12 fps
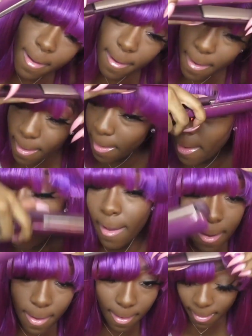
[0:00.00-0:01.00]
that I noticed. You
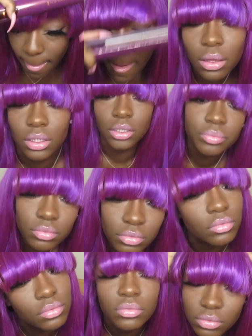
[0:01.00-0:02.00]
guys see how I'm
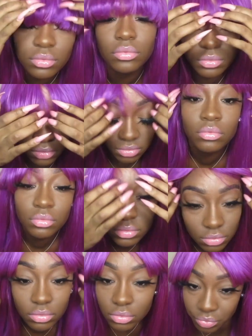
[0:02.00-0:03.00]
flat ironing it and the
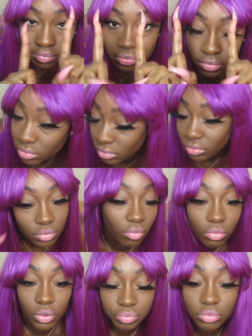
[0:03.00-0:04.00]
color is like
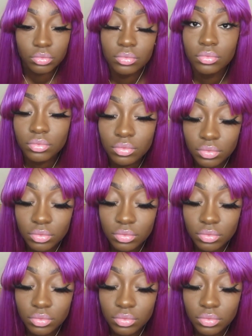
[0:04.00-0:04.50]
kind of